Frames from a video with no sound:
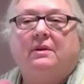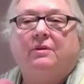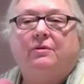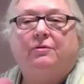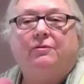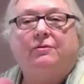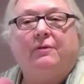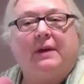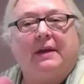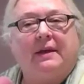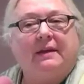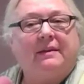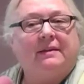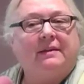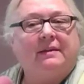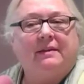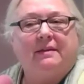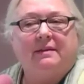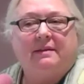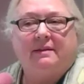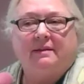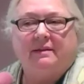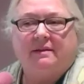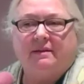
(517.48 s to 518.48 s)
faith
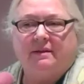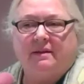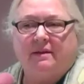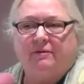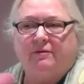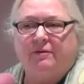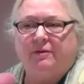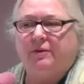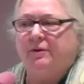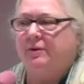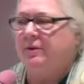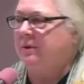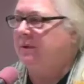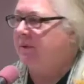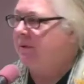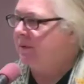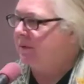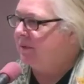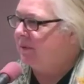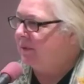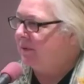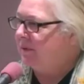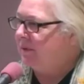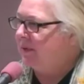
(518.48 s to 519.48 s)
if you're
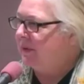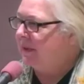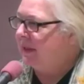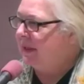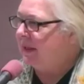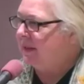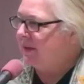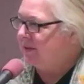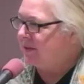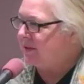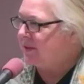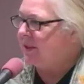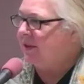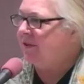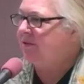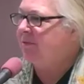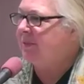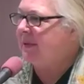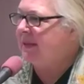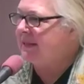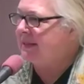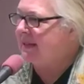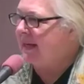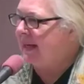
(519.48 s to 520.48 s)
let yourself
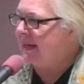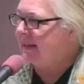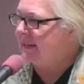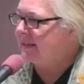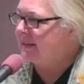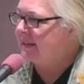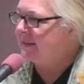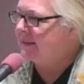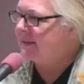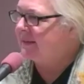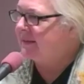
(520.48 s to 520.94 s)
be sad.